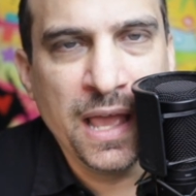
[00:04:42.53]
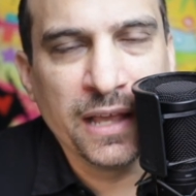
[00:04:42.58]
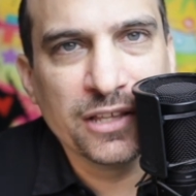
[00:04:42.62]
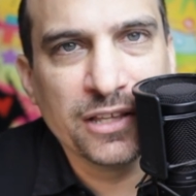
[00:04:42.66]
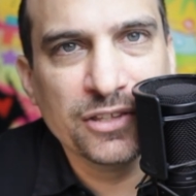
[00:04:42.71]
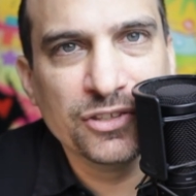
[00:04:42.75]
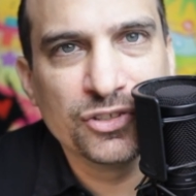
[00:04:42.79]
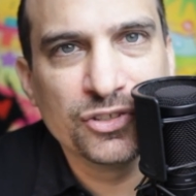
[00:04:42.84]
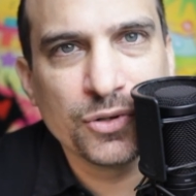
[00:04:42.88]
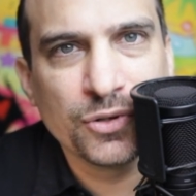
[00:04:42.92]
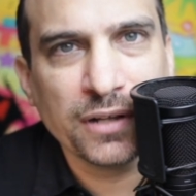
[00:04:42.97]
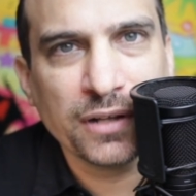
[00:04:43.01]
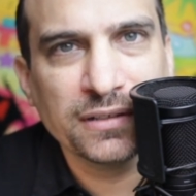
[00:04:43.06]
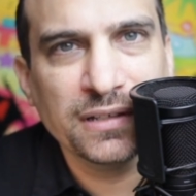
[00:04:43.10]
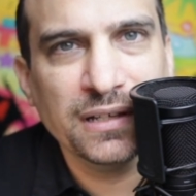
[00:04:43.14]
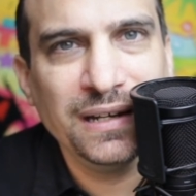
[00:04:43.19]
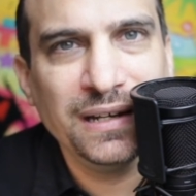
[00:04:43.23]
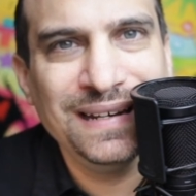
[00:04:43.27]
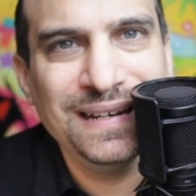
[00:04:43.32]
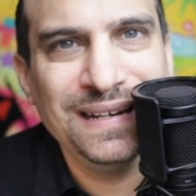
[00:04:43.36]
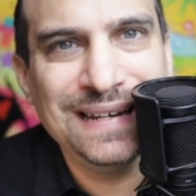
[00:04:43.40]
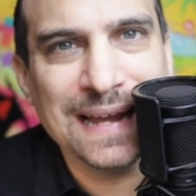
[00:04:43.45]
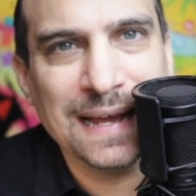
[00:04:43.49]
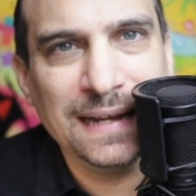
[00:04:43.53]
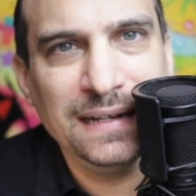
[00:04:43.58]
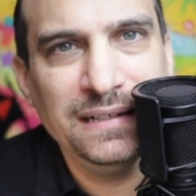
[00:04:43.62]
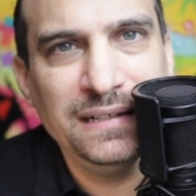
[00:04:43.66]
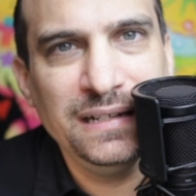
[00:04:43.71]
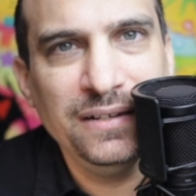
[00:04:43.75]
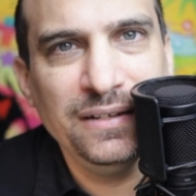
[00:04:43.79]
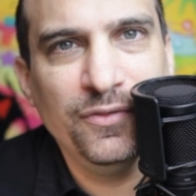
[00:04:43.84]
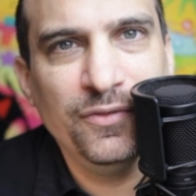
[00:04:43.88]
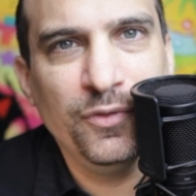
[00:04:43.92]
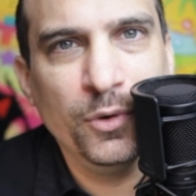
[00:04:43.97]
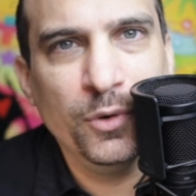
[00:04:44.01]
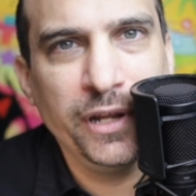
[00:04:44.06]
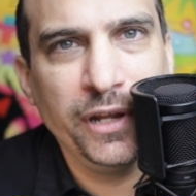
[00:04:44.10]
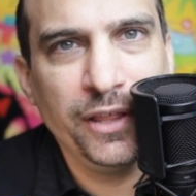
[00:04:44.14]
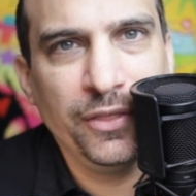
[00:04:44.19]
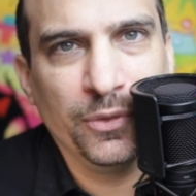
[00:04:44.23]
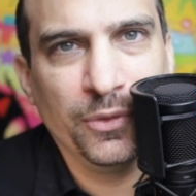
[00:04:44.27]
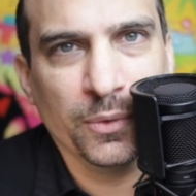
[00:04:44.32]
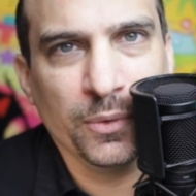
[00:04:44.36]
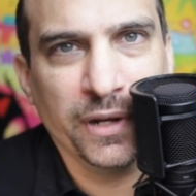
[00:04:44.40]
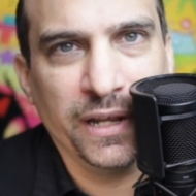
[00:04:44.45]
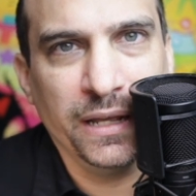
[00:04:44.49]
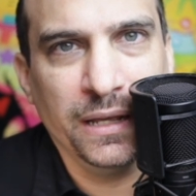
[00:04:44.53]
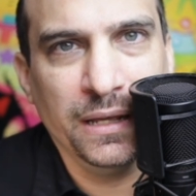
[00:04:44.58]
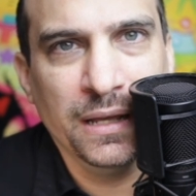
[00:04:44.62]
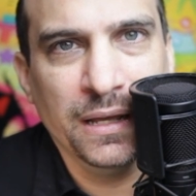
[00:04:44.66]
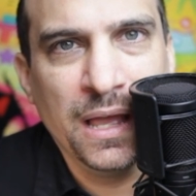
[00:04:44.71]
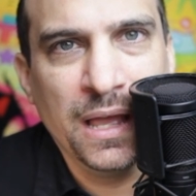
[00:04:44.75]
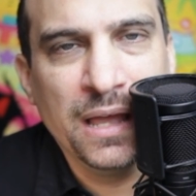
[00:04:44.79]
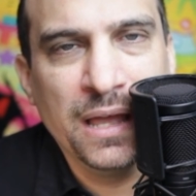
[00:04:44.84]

Constructed in 1943,